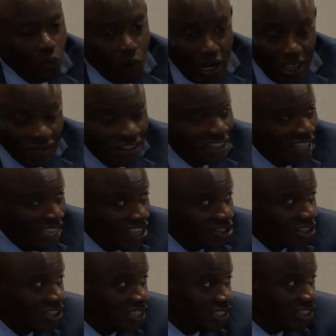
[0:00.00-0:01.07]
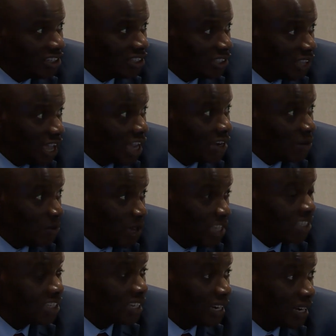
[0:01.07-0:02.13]
whatever the agencies decide
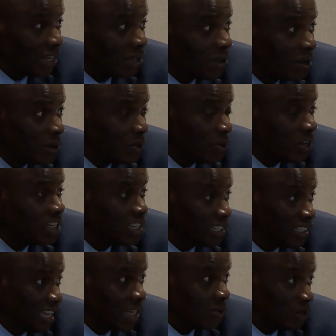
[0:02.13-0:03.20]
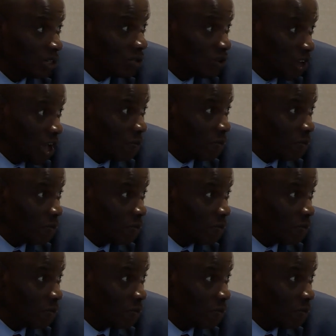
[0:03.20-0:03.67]
basically will dictate what's going to